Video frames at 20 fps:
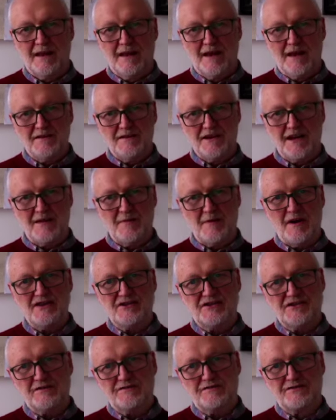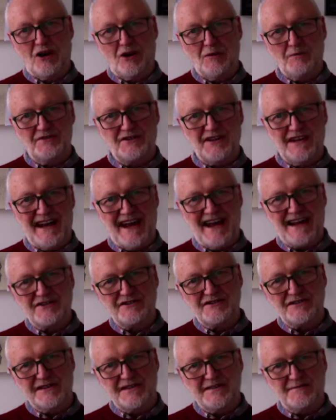The animation of Topsy in
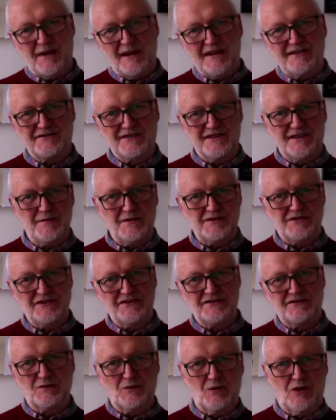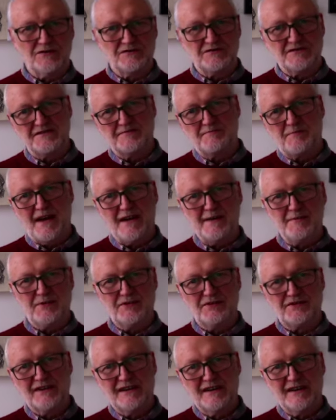action is based on images from Walter's papers,
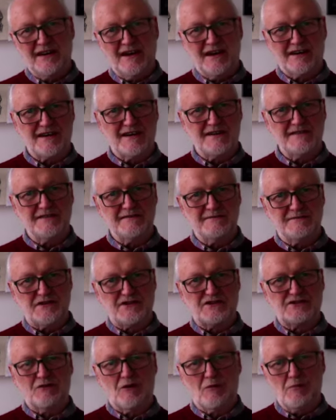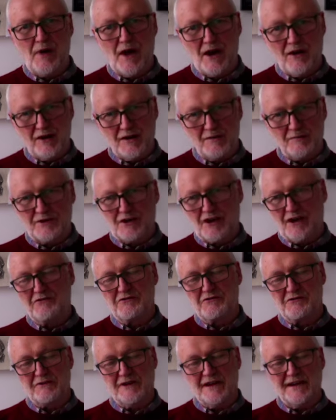a kind of visual poem
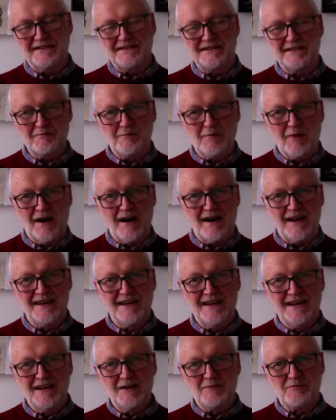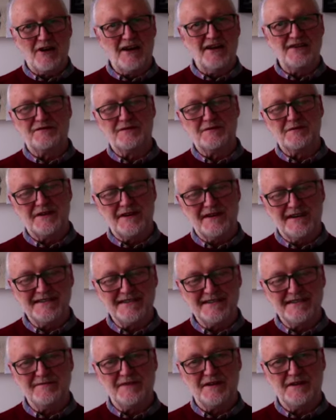co-created by brains from the
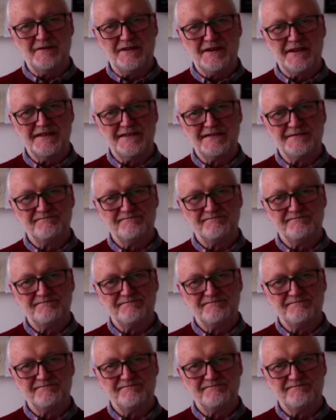1950s.